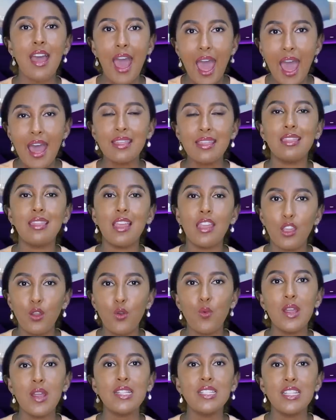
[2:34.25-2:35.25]
at the
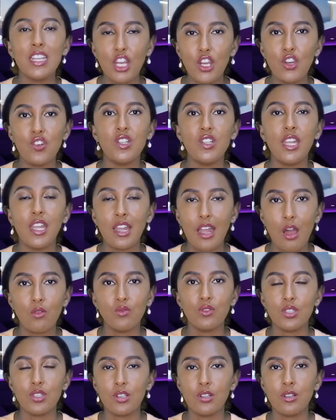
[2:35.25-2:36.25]
UN Security
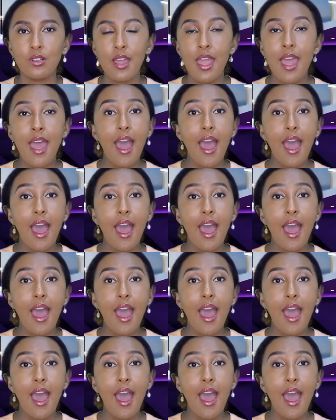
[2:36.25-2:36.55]
Council.